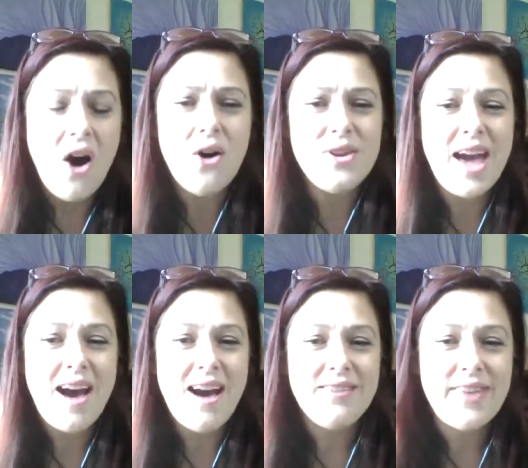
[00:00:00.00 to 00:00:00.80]

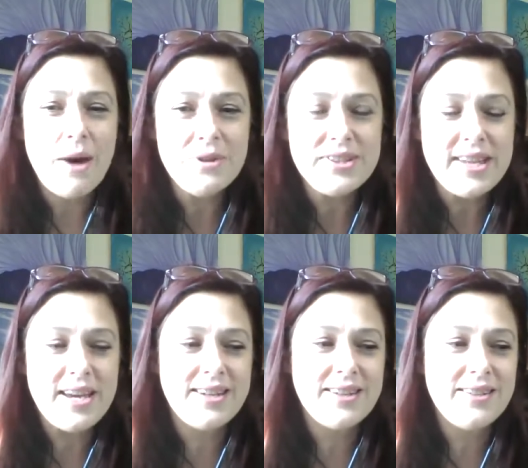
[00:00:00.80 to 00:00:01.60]
yeah. That was
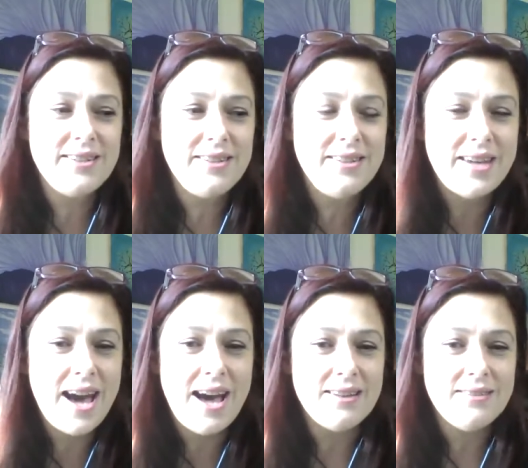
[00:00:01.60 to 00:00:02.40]
like,
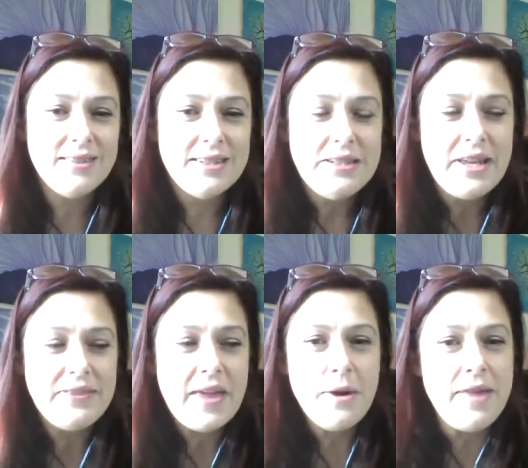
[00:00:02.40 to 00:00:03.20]
like
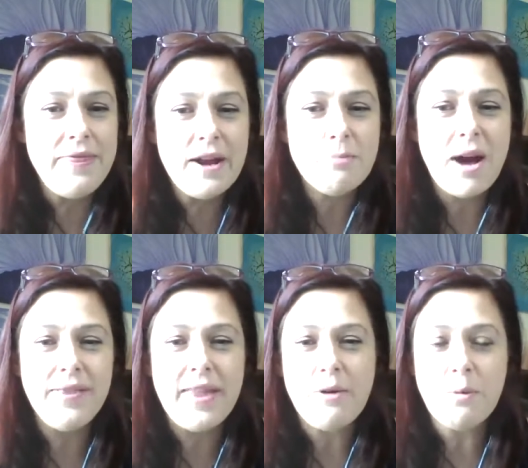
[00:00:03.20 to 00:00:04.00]
they, in their mind,
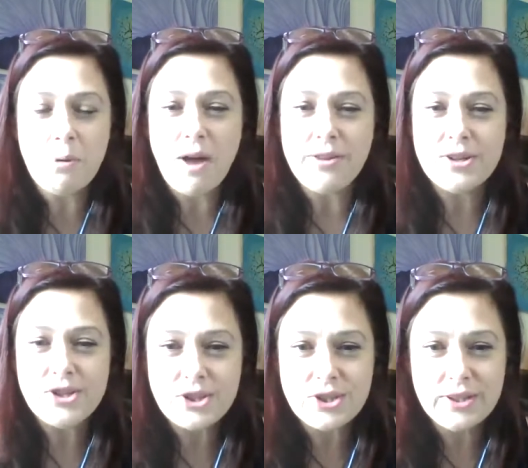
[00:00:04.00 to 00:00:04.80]
they were
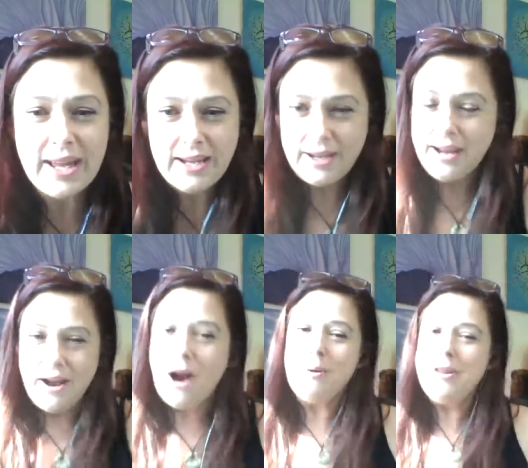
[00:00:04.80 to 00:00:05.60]
brothers, like in
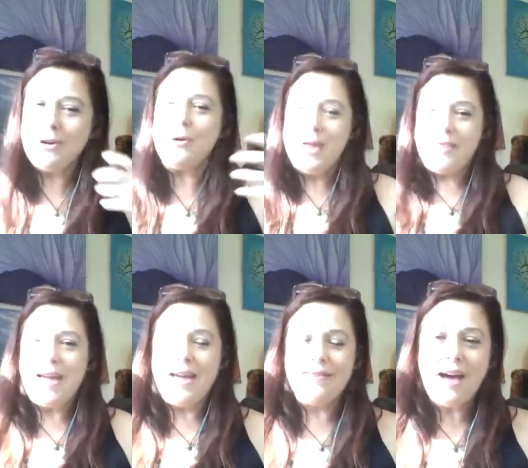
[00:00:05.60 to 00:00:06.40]
our, in
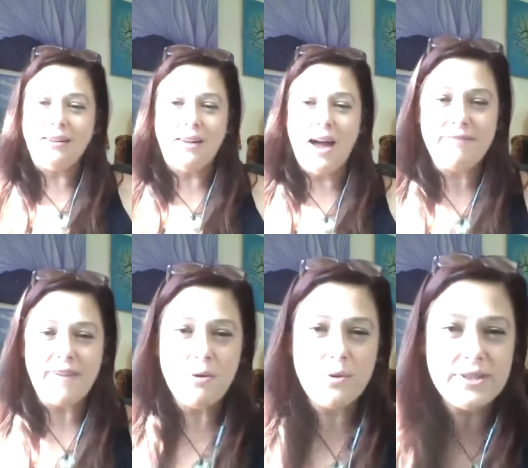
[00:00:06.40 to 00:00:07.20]
that life. It
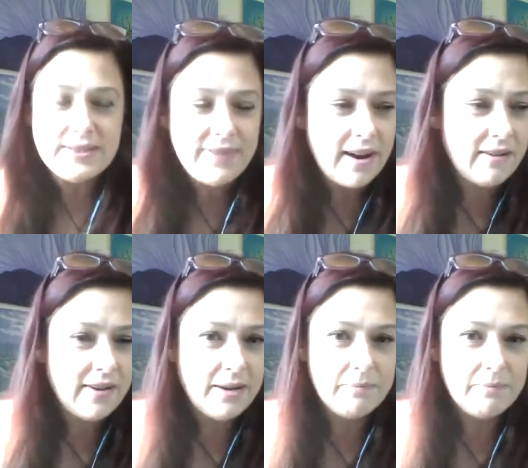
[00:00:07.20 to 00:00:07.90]
was very